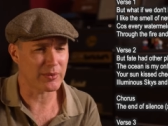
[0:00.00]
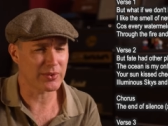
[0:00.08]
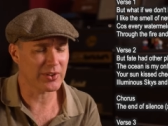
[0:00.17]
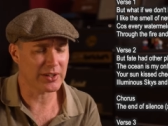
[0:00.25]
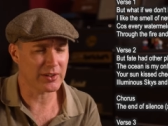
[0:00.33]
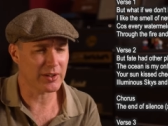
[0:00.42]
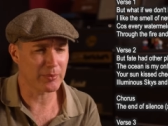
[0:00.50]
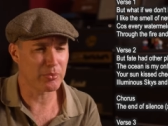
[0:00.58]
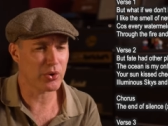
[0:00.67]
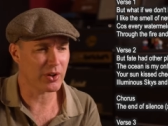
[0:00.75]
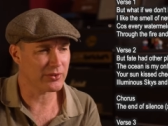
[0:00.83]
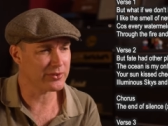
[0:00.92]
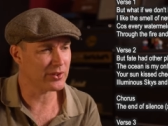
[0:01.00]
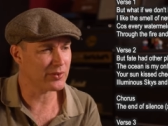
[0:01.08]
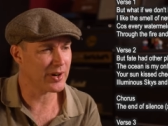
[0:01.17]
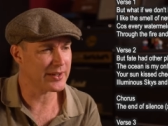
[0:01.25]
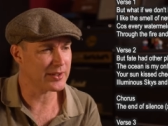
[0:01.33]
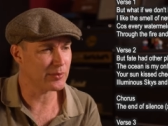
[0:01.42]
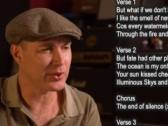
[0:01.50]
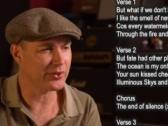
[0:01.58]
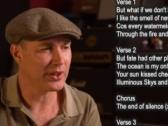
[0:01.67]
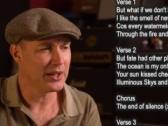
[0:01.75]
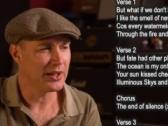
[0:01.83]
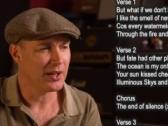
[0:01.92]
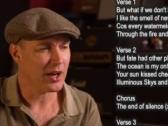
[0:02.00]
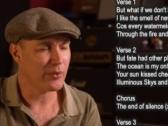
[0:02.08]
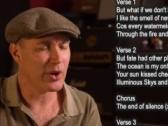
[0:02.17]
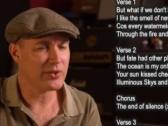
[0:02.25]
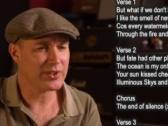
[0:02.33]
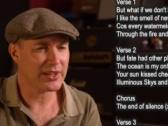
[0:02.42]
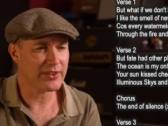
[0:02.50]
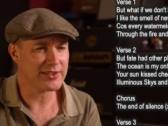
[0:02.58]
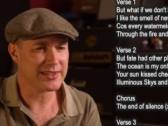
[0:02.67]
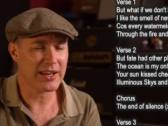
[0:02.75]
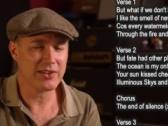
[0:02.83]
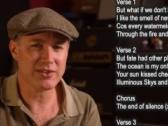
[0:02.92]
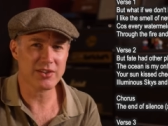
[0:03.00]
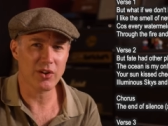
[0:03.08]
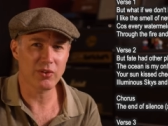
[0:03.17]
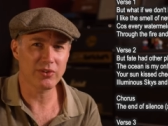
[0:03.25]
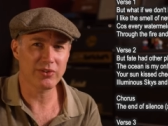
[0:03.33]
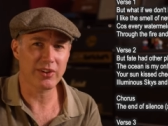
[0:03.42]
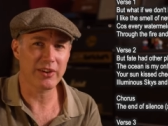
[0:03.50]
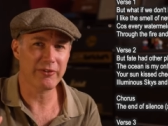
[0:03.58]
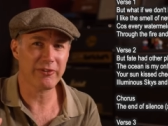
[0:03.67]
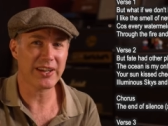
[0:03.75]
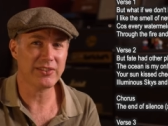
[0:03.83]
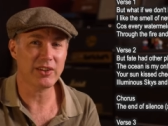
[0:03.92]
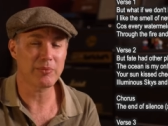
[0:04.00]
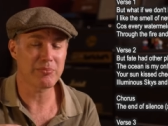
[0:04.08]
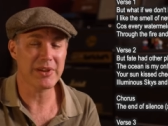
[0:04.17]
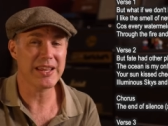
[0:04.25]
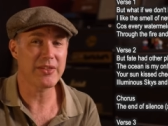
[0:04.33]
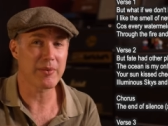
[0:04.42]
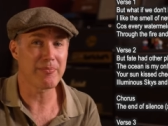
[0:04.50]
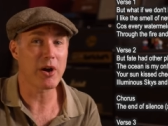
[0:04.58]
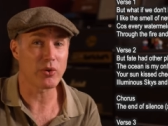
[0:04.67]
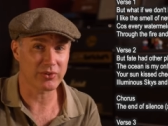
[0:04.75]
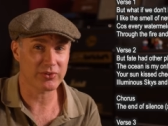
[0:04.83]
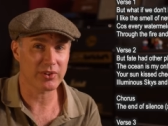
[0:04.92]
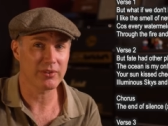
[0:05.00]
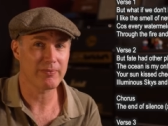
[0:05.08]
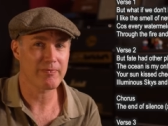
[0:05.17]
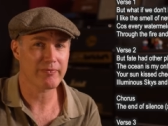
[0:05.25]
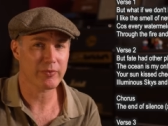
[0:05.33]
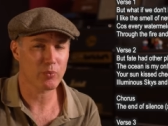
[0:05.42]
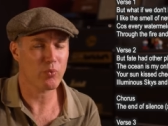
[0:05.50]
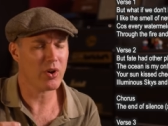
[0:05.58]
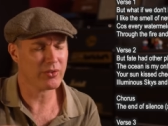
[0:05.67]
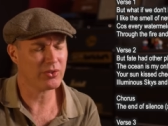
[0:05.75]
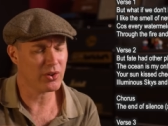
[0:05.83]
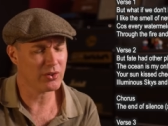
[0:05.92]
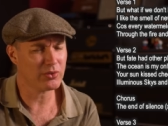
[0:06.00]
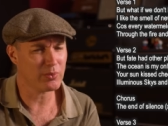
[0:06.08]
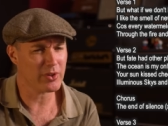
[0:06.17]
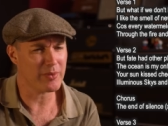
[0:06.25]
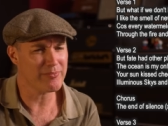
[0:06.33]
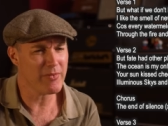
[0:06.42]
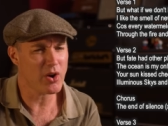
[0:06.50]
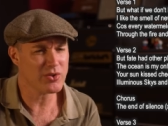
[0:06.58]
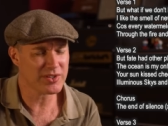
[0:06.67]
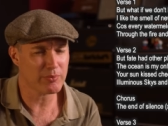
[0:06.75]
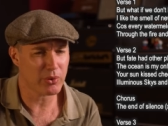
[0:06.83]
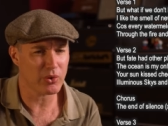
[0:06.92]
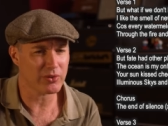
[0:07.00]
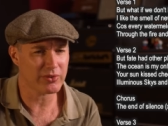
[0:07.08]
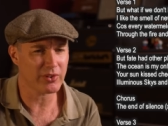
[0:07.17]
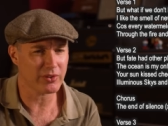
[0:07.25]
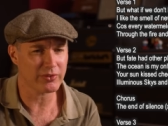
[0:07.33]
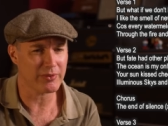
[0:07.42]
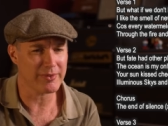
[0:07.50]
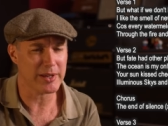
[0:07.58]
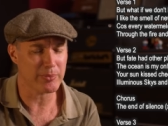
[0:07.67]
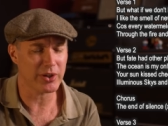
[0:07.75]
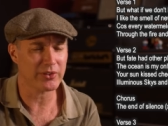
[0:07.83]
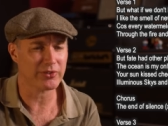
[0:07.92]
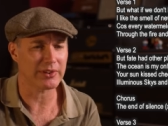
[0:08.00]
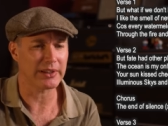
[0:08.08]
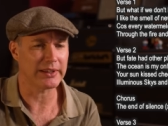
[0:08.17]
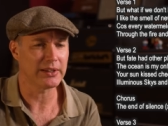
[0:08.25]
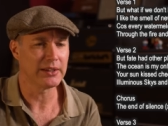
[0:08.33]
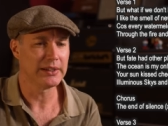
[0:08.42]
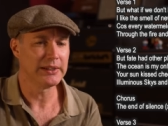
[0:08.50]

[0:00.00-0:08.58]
it was in a, a, book on songwriting. Was I wrote down the ten songs that affected me the most? What songs were the most important songs for me personally?